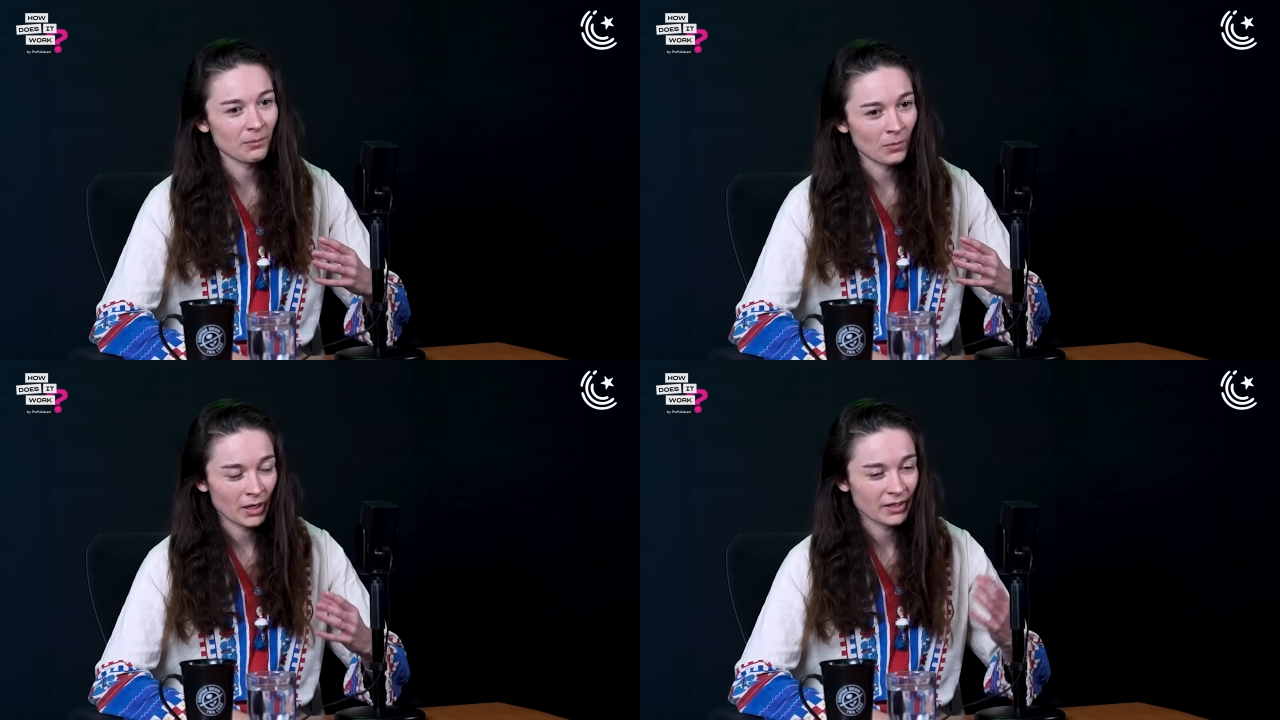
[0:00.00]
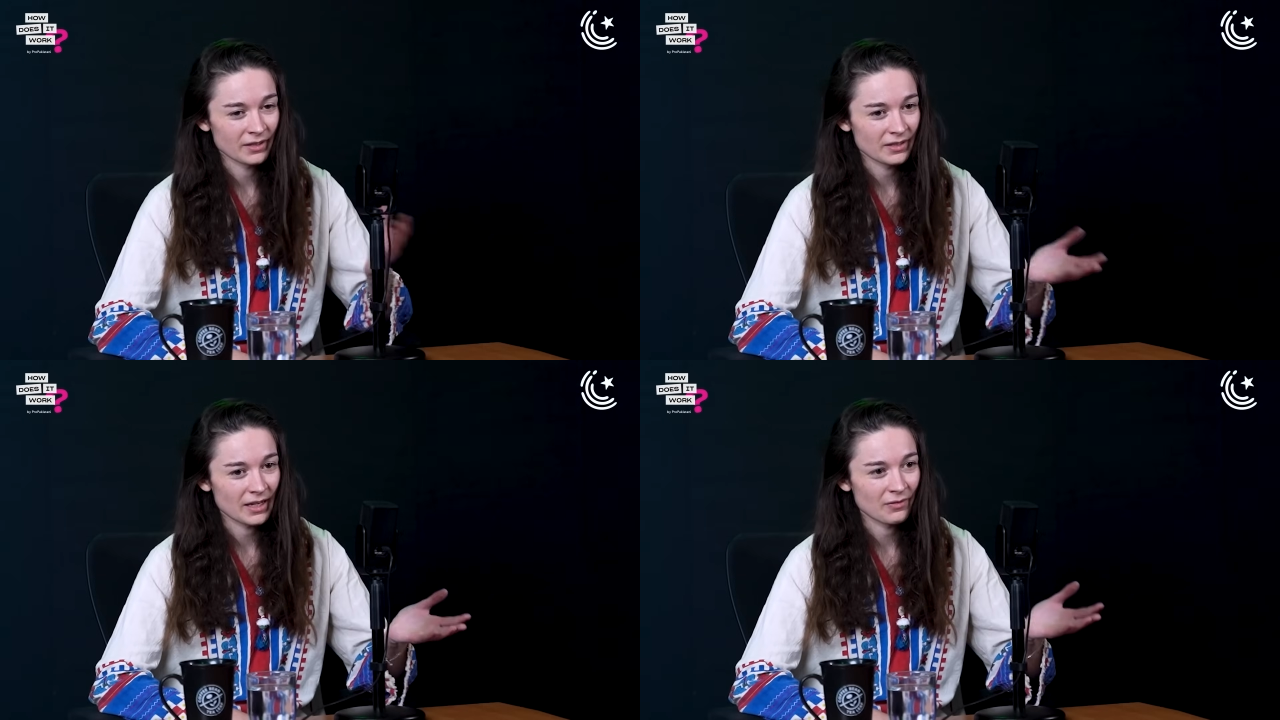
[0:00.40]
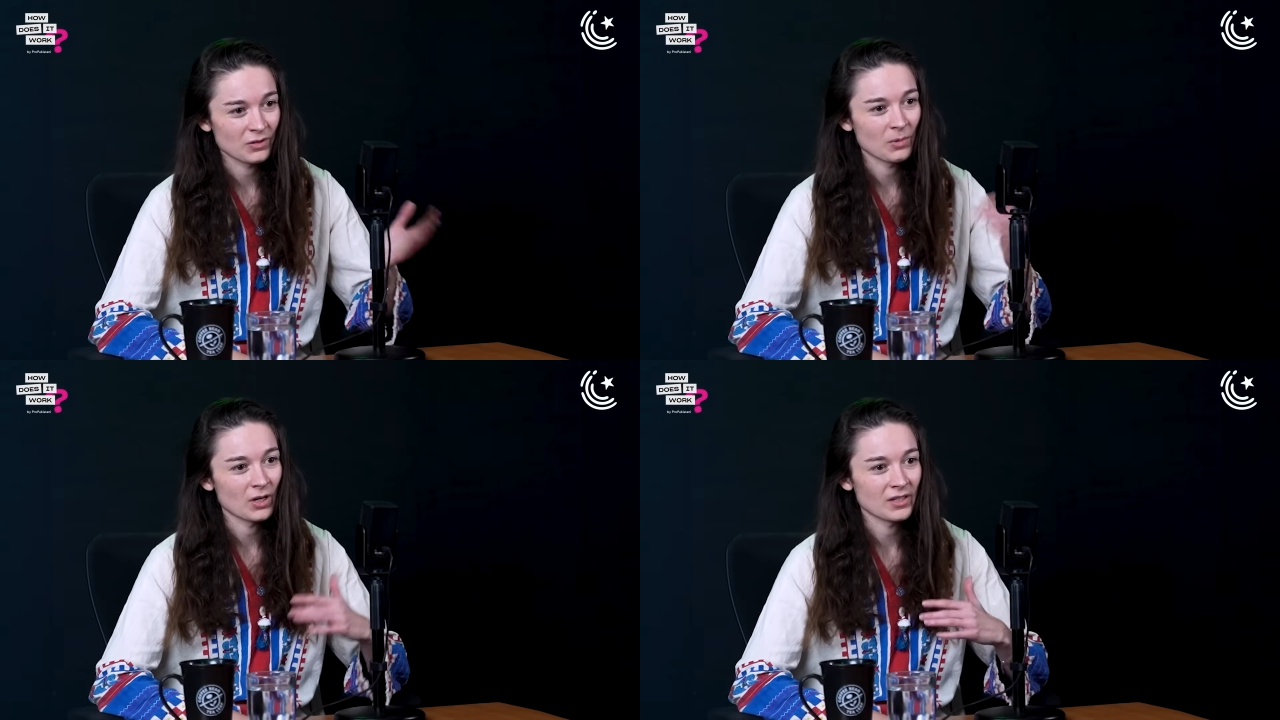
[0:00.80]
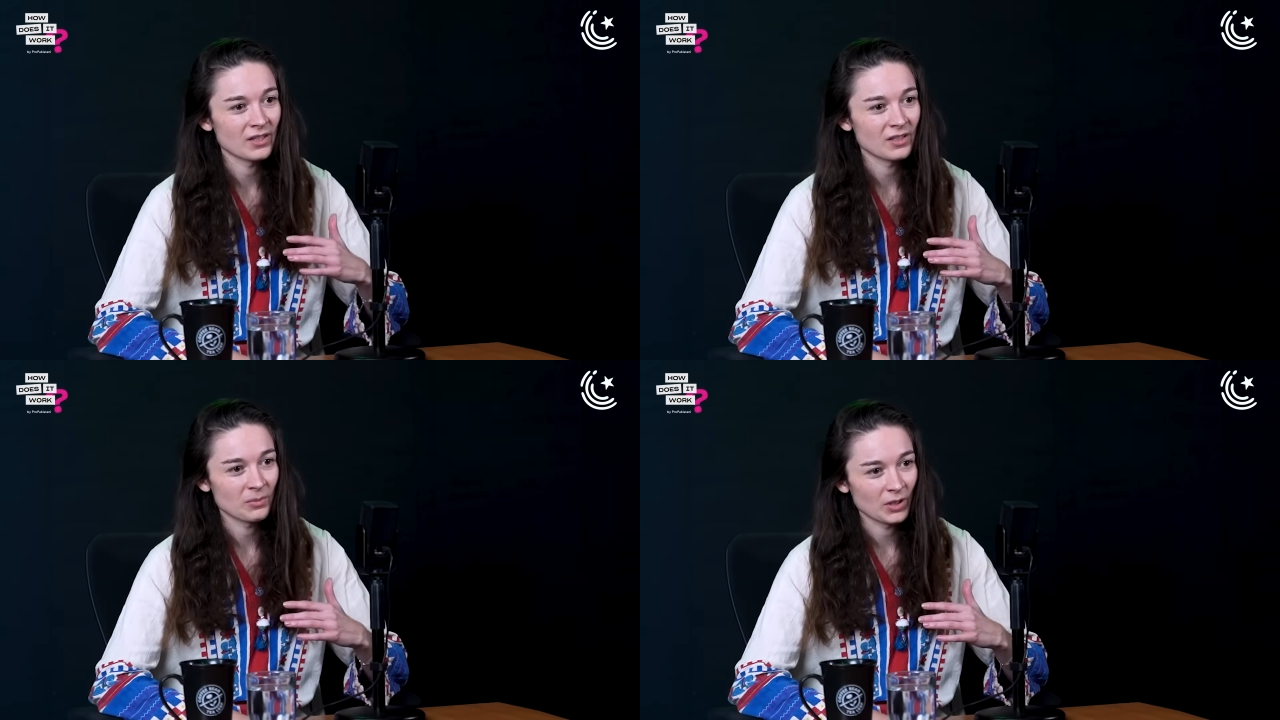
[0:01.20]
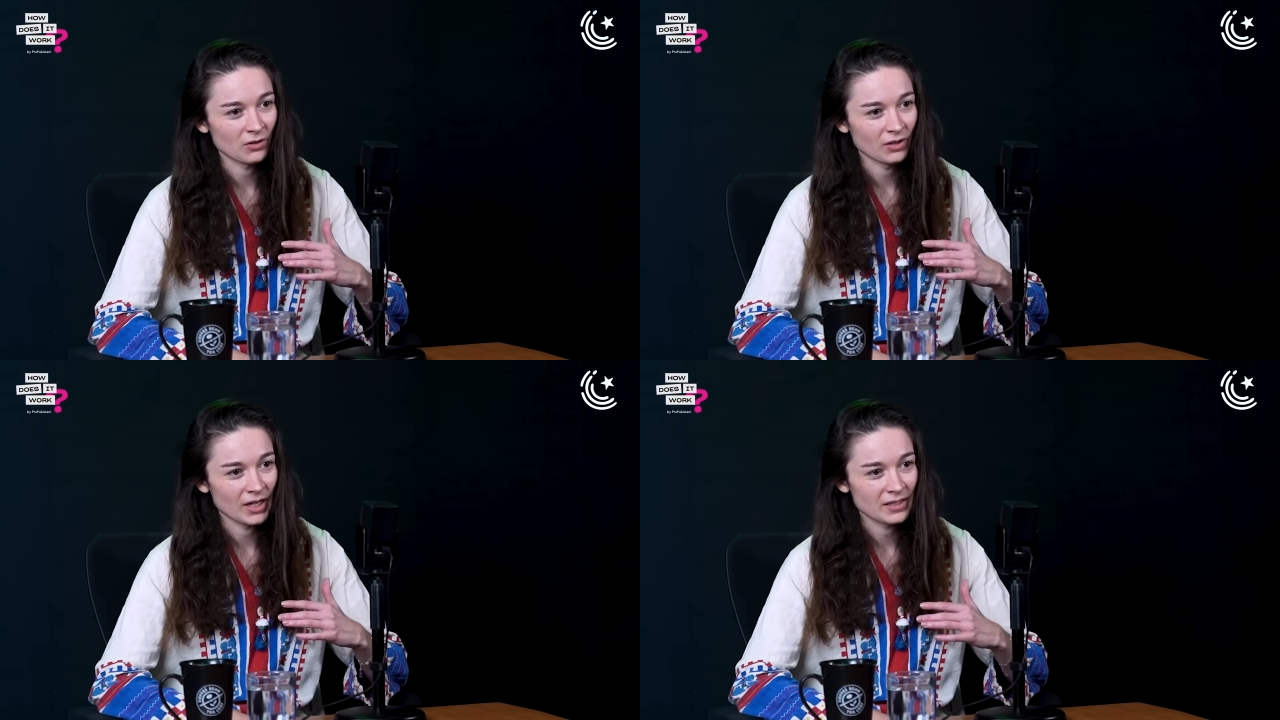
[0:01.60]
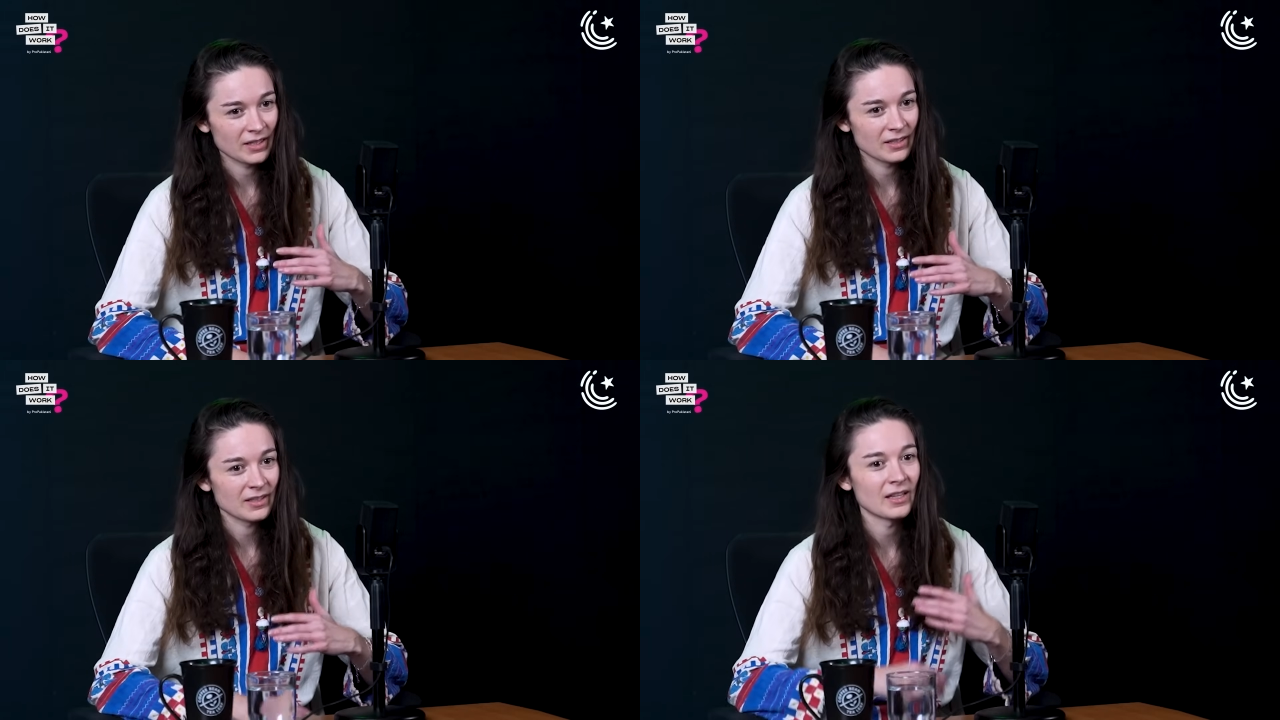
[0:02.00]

in mind, after Pakistan's been created,